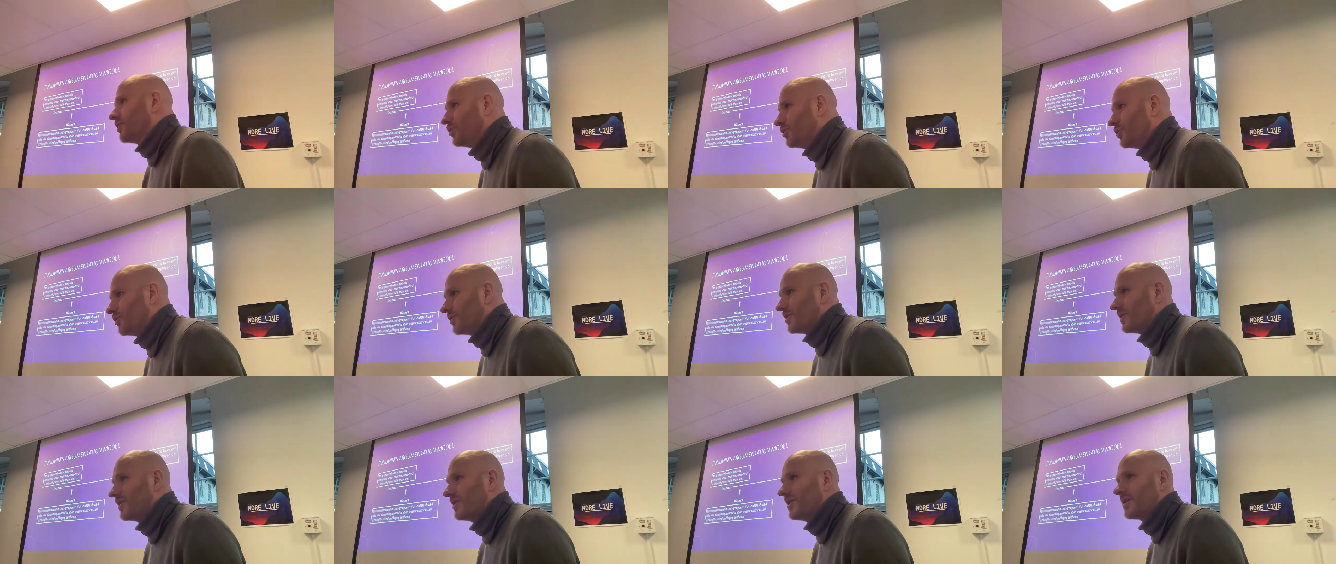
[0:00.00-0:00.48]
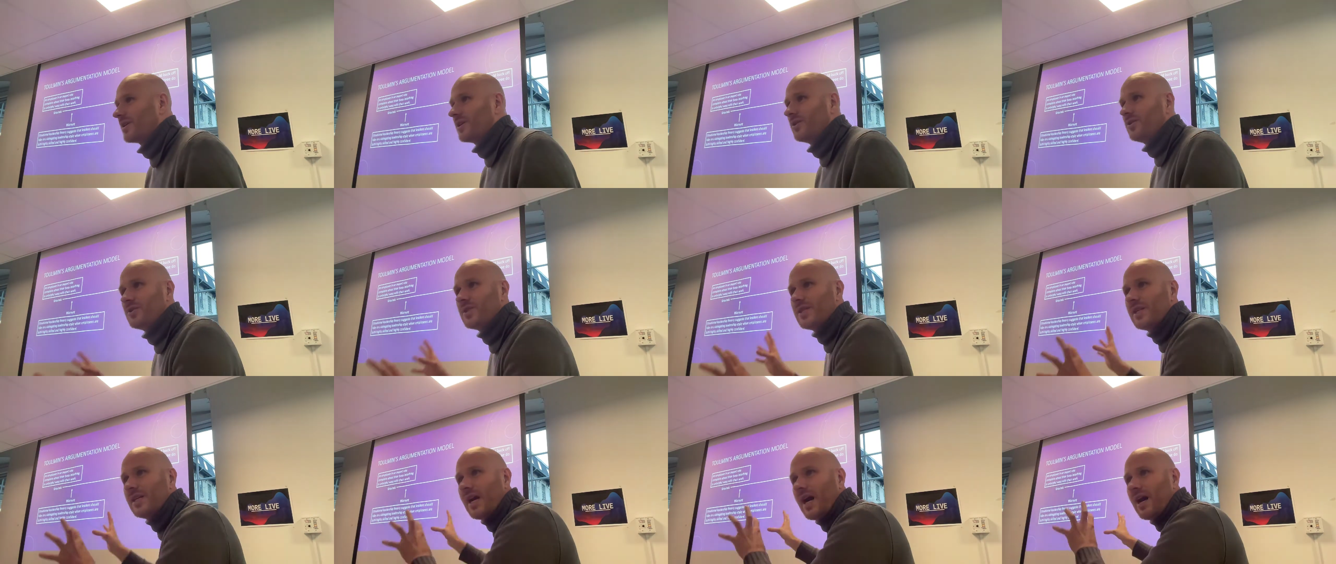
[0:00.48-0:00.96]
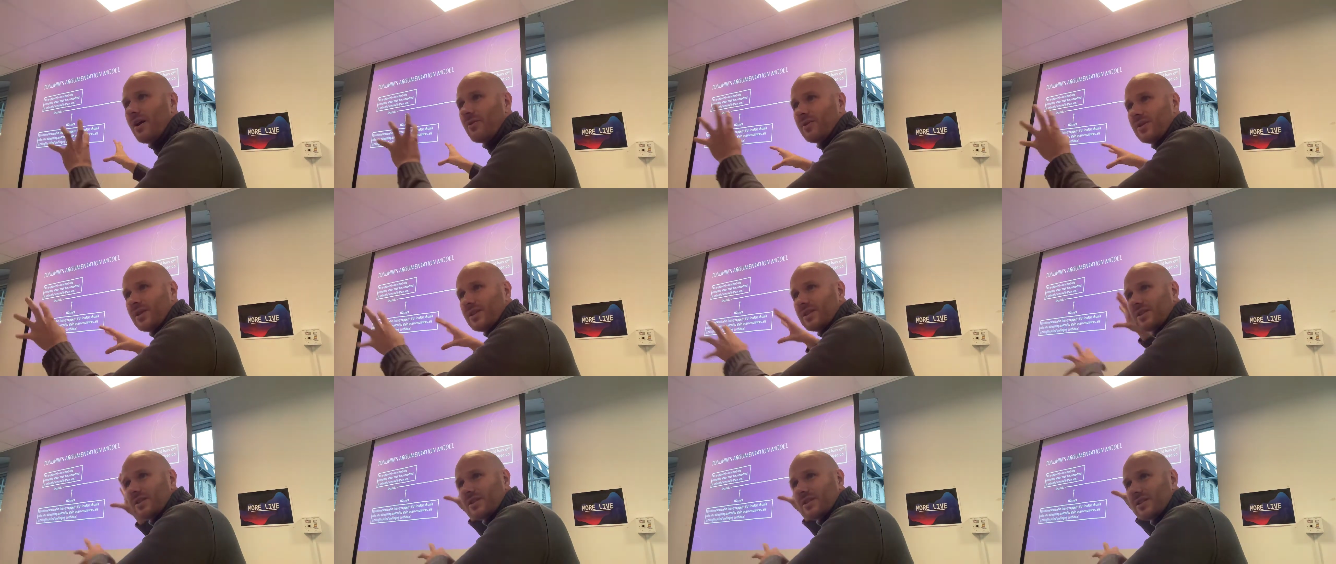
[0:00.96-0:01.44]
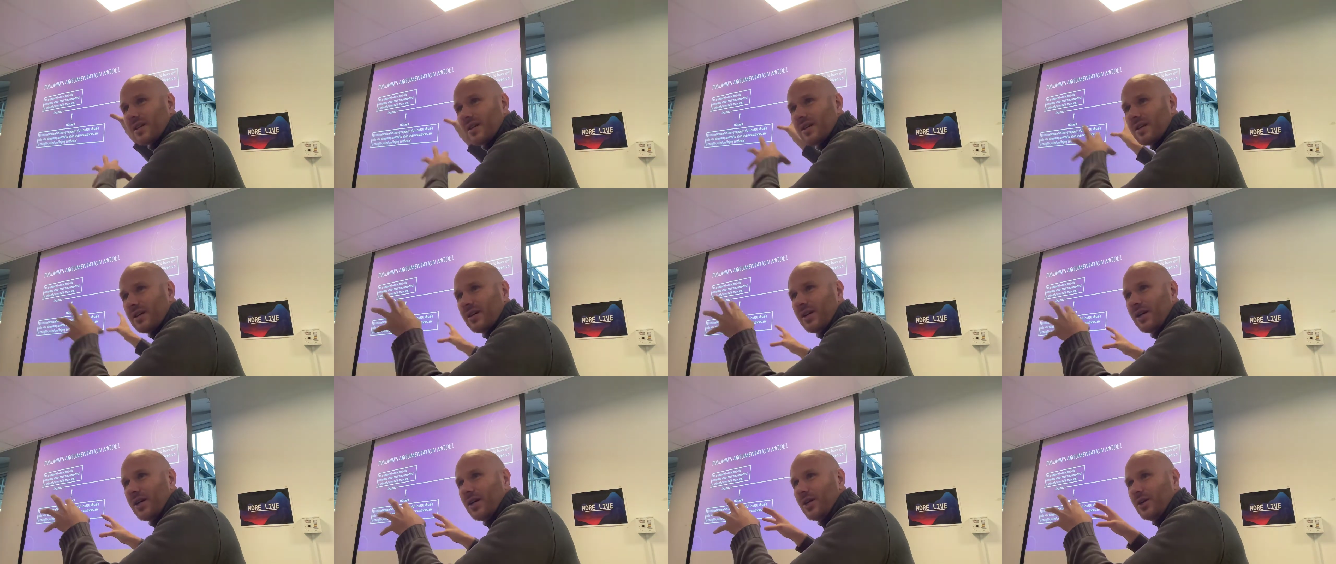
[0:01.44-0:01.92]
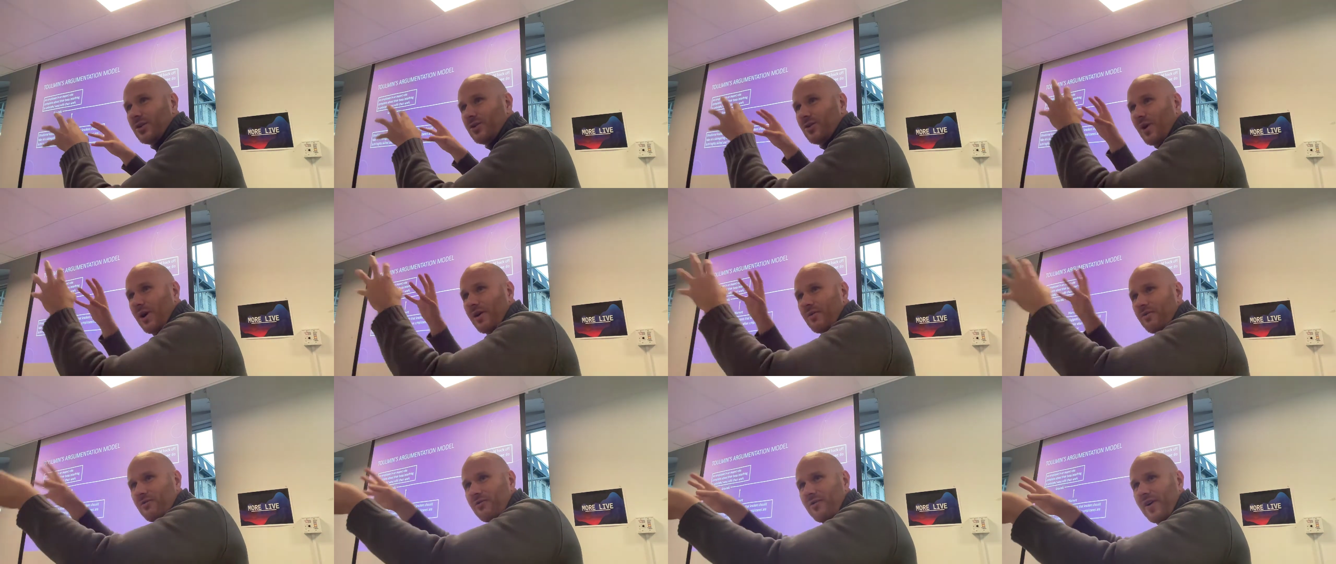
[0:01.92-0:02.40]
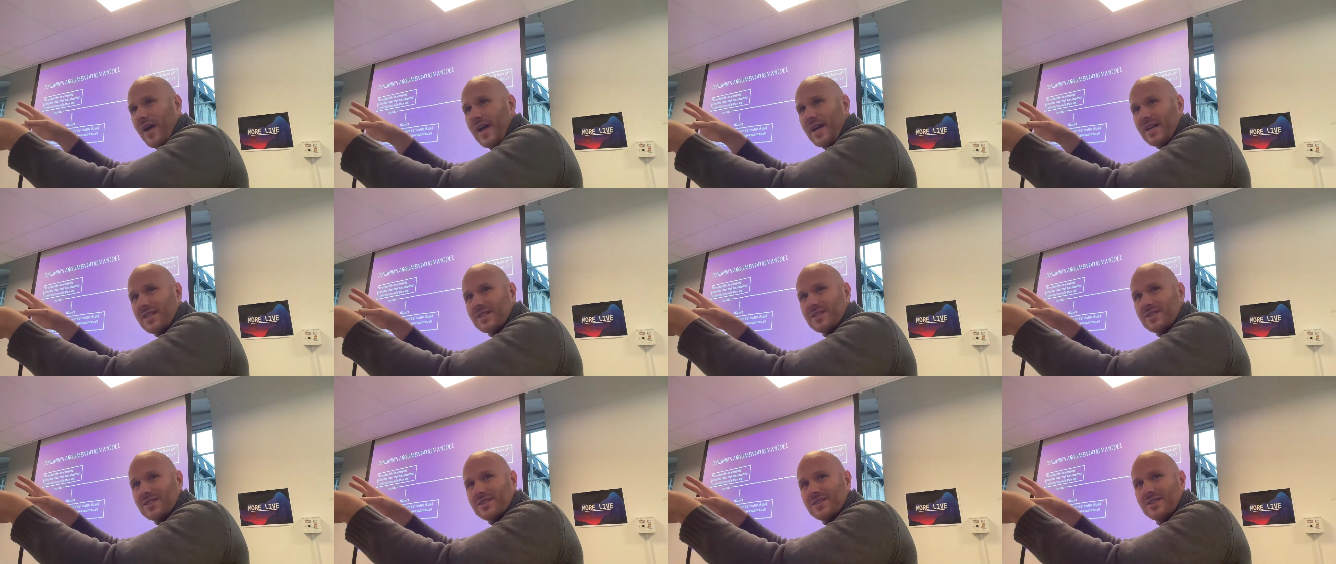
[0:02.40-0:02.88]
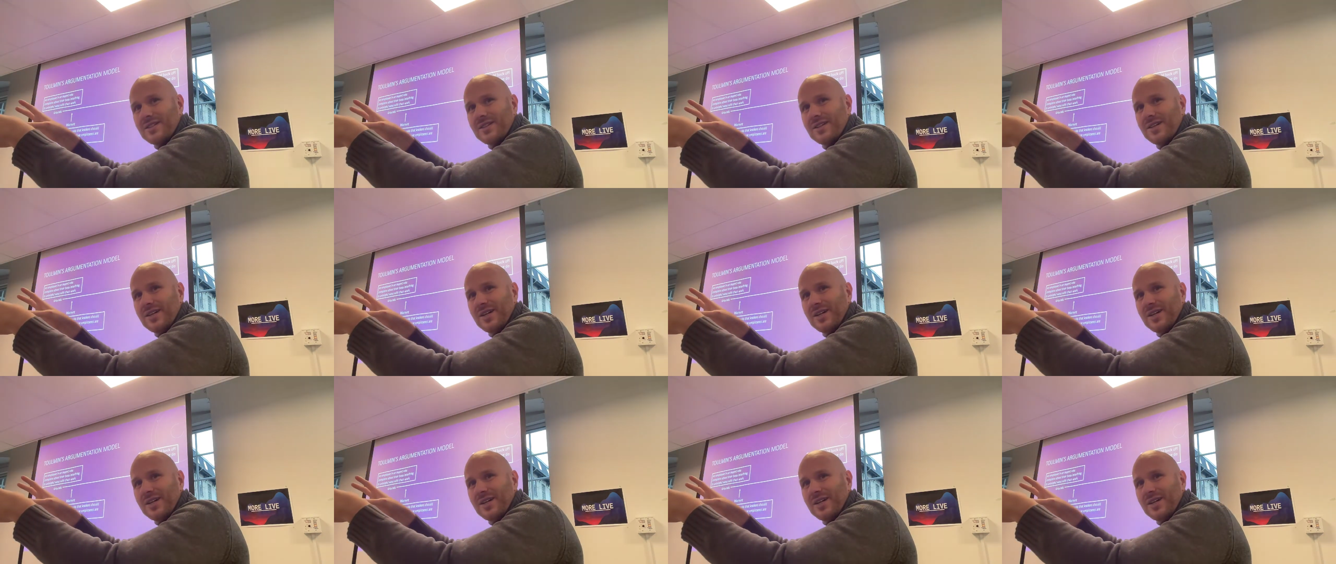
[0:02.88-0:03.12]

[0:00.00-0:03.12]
Good. Can you see how this is you have facts,